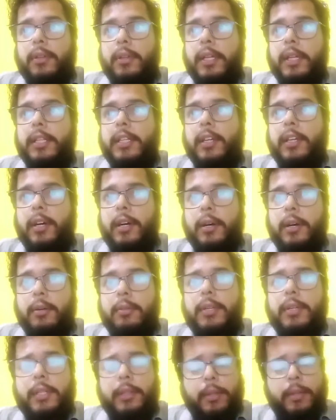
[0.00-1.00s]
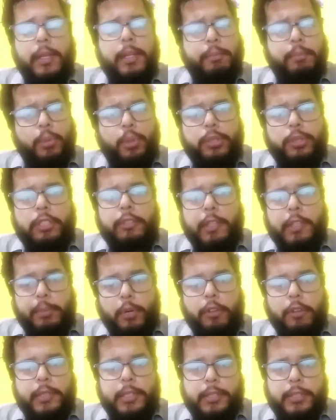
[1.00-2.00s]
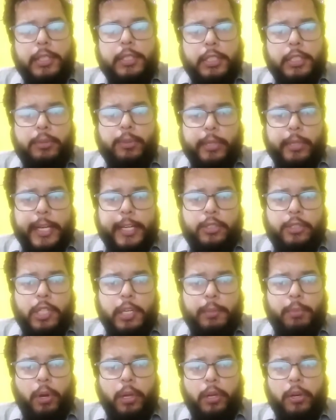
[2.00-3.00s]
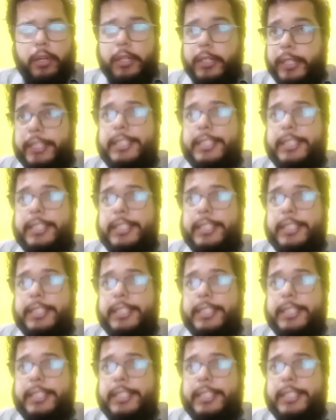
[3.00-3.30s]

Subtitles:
In most of the provinces it was actually boycotted,